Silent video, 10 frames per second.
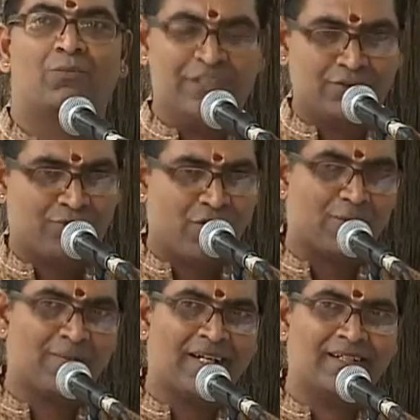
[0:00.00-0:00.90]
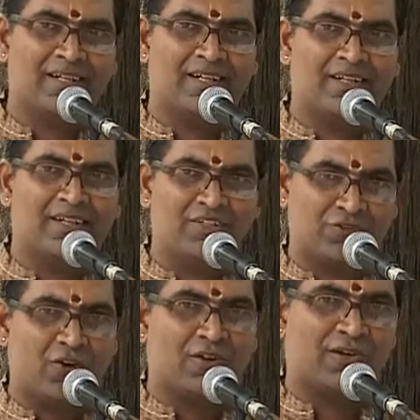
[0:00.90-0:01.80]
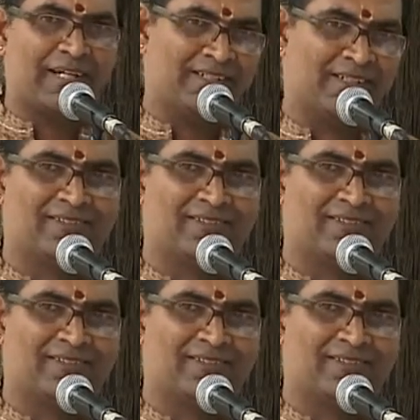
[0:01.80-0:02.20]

with format, it is all right.